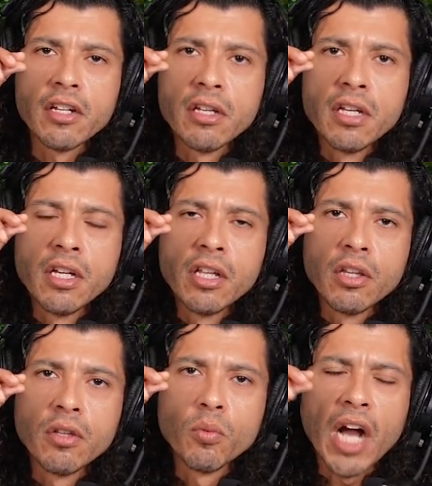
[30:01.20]
And
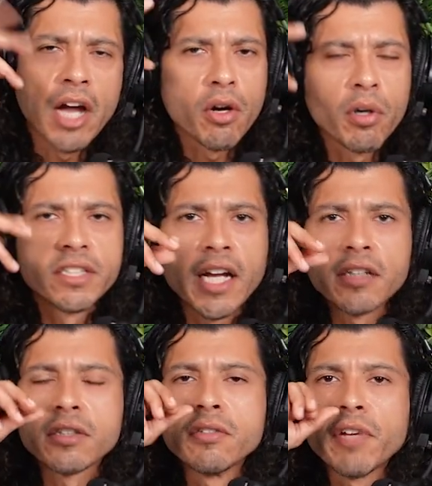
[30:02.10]
I'd
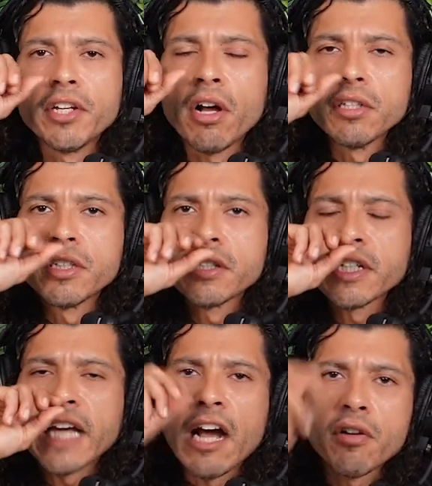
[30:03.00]
always ask the
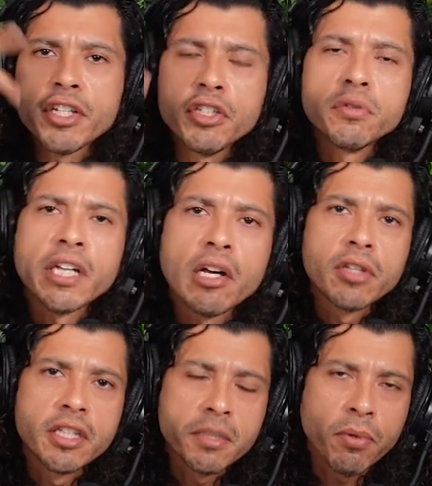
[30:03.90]
radiologist, like, how can
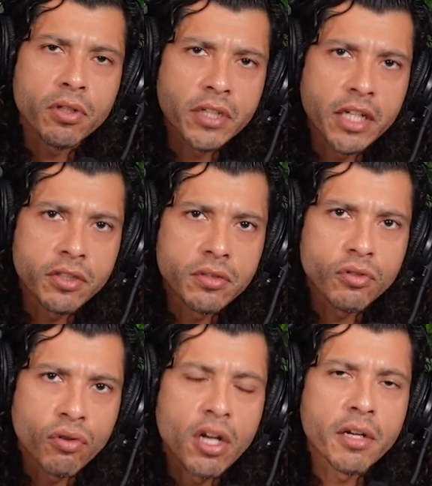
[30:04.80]
tell that this person
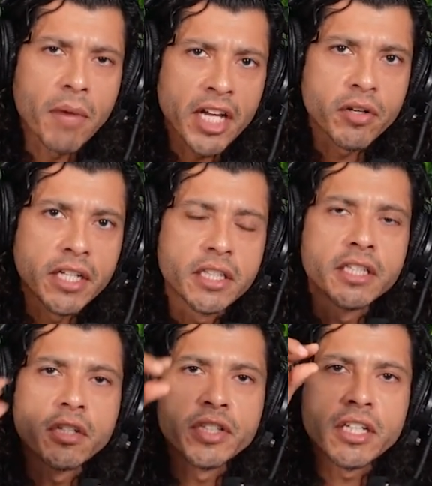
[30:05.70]
has chronic
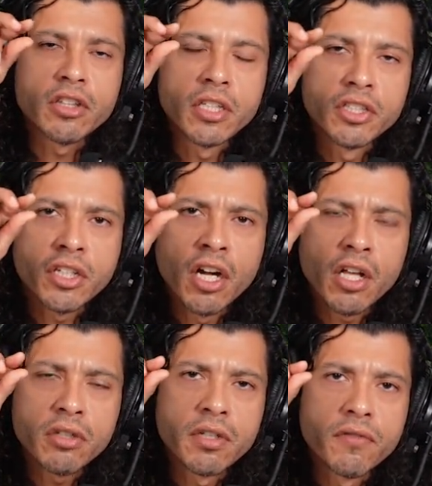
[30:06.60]
migraines? They said the
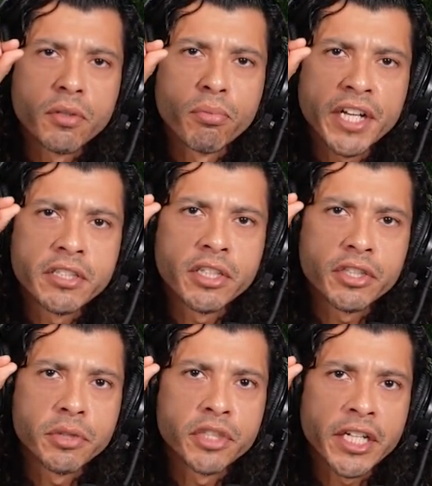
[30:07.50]
color of their
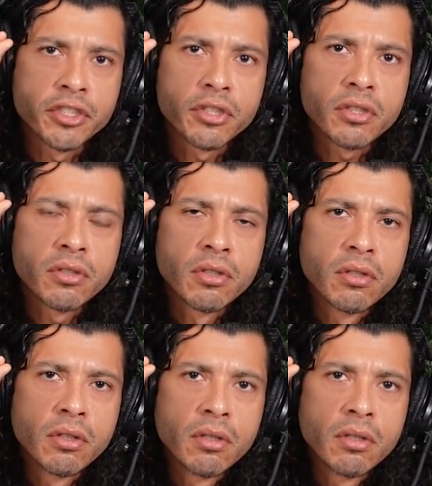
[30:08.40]
brain tissue changes.